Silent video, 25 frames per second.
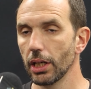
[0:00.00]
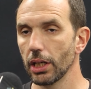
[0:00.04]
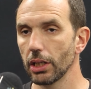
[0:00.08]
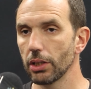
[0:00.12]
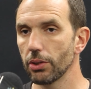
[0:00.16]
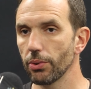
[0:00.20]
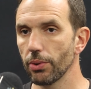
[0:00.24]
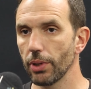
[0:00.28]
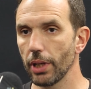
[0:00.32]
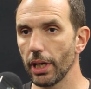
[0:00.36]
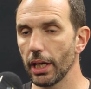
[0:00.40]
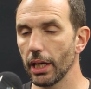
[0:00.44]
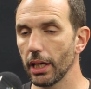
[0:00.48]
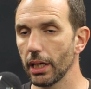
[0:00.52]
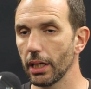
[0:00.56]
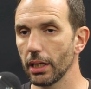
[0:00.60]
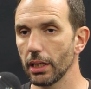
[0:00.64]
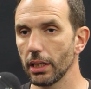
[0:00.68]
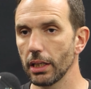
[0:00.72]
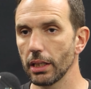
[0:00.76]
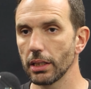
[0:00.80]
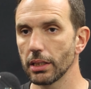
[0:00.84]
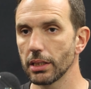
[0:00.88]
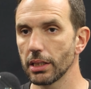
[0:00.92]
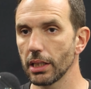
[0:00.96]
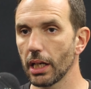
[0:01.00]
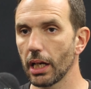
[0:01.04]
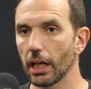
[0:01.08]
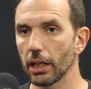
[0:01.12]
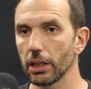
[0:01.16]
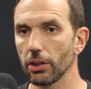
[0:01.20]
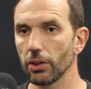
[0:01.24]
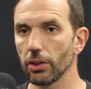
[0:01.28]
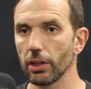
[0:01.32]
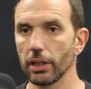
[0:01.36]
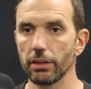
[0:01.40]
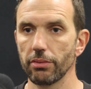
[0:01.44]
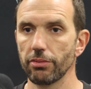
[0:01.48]
Today she had
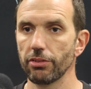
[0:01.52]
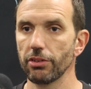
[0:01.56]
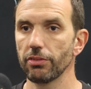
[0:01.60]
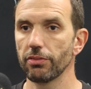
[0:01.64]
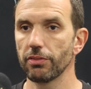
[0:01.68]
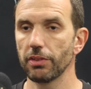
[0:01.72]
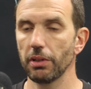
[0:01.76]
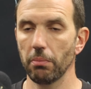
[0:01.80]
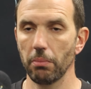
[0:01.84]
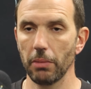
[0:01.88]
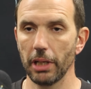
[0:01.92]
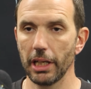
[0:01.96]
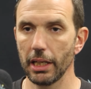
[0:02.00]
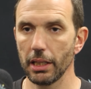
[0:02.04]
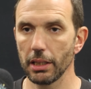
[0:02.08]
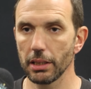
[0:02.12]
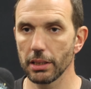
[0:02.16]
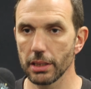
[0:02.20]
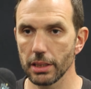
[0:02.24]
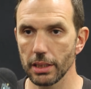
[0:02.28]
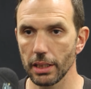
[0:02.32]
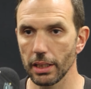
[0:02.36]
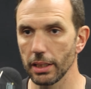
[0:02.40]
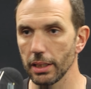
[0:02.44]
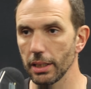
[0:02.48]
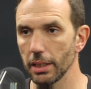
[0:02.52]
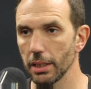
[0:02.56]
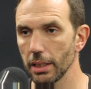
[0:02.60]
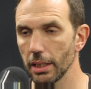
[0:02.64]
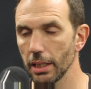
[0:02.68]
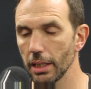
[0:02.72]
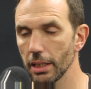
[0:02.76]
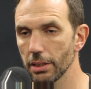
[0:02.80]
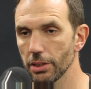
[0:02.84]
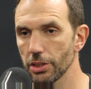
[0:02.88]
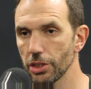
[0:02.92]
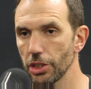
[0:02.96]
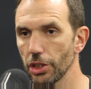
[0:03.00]
only 15 minutes
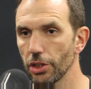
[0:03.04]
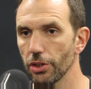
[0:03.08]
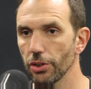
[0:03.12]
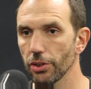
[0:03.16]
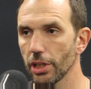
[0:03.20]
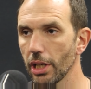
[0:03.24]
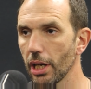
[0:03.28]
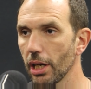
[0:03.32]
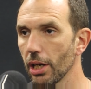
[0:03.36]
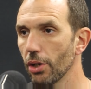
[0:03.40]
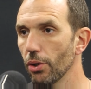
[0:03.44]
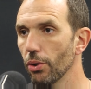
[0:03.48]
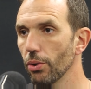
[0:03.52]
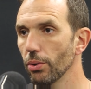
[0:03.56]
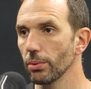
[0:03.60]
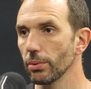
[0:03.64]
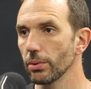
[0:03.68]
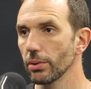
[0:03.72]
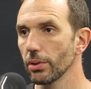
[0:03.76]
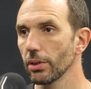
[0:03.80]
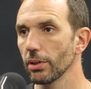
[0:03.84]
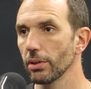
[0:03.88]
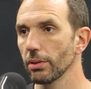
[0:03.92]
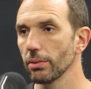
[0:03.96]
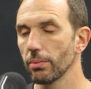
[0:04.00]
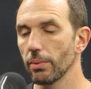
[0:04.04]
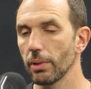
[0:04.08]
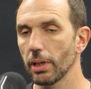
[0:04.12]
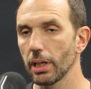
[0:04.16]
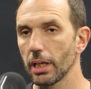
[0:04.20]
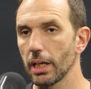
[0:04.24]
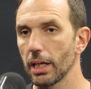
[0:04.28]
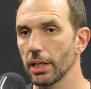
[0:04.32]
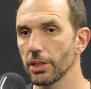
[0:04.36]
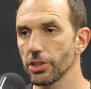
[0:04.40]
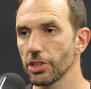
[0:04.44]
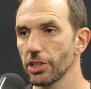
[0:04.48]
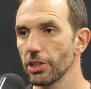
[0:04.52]
and she got that goal, no? What
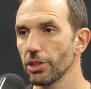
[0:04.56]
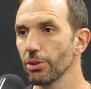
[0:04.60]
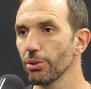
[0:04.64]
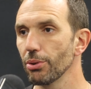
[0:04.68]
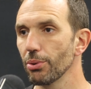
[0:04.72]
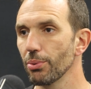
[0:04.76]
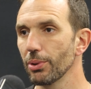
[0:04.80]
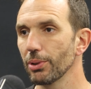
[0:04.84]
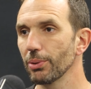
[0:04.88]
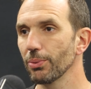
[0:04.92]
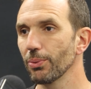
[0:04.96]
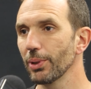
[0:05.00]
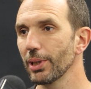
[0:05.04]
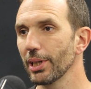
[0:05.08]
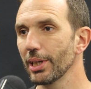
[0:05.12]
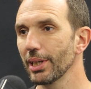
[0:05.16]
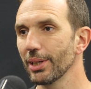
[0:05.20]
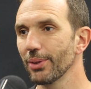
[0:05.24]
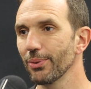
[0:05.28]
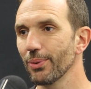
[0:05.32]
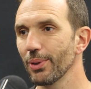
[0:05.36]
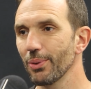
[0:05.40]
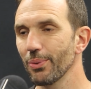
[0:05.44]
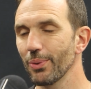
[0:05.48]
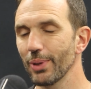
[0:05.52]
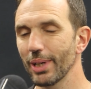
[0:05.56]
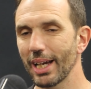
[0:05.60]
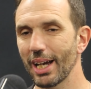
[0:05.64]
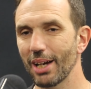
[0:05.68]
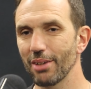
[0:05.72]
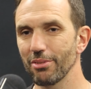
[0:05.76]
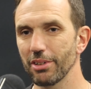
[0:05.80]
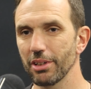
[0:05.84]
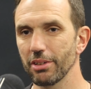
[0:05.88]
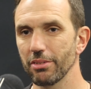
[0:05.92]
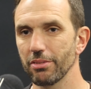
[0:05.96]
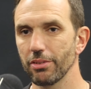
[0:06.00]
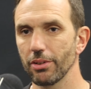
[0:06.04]
can she do when we
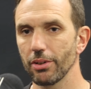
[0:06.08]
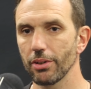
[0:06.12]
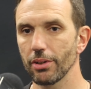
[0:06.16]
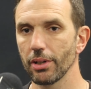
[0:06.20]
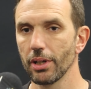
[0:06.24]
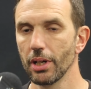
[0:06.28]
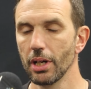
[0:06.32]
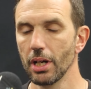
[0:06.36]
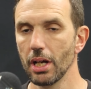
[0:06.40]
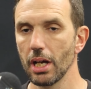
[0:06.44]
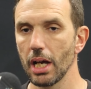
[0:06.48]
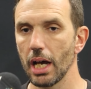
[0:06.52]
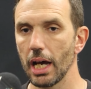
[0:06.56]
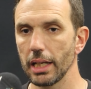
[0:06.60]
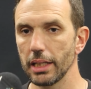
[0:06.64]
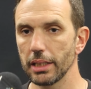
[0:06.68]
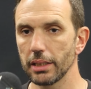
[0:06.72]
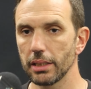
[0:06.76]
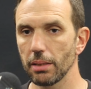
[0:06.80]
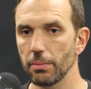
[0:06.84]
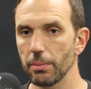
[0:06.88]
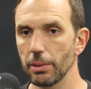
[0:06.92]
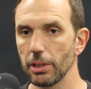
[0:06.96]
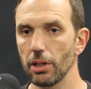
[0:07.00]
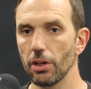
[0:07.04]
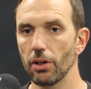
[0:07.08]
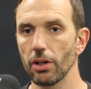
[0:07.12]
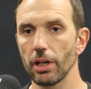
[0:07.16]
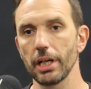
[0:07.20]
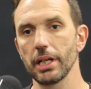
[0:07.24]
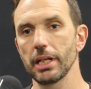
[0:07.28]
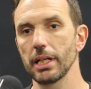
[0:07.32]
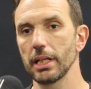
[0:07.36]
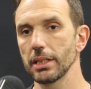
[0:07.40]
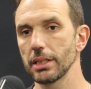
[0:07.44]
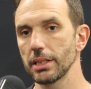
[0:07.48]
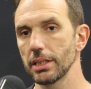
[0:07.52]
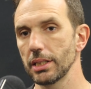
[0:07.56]
have her for a little bit longer
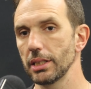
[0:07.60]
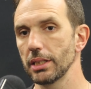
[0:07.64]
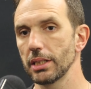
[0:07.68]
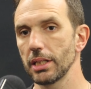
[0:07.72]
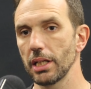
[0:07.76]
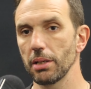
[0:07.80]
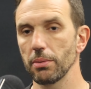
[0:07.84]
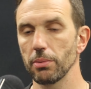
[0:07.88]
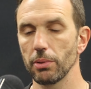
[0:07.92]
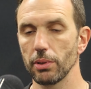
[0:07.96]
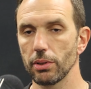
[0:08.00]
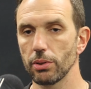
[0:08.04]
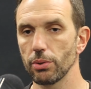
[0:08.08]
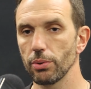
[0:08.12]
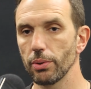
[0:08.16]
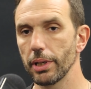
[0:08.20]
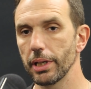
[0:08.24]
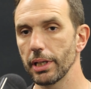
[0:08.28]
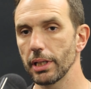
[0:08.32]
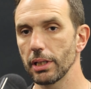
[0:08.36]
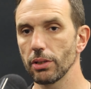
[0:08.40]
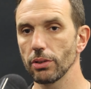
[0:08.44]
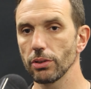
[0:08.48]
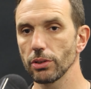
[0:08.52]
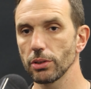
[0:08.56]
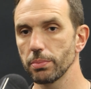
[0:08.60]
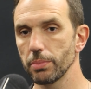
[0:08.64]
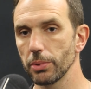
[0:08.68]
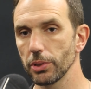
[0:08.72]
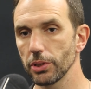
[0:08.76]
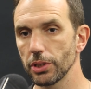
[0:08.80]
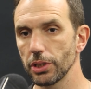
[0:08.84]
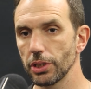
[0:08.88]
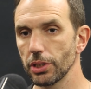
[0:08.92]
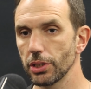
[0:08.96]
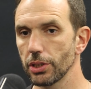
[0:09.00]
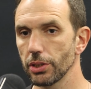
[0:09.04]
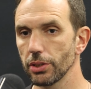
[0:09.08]
and she's able to earn those
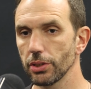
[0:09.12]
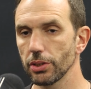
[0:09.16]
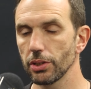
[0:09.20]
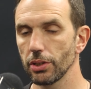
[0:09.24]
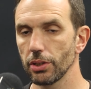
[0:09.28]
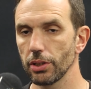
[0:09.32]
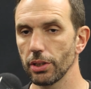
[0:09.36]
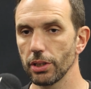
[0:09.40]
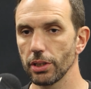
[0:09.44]
positions